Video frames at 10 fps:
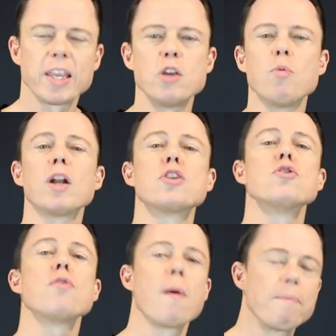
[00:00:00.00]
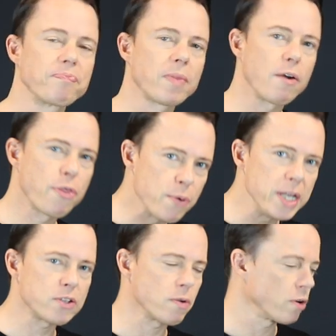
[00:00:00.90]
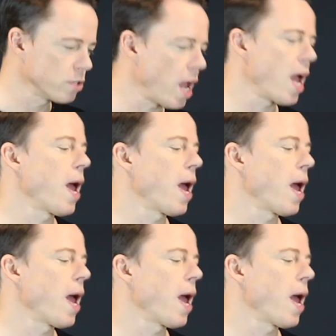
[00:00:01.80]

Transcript: Then you want to do 3 strokes.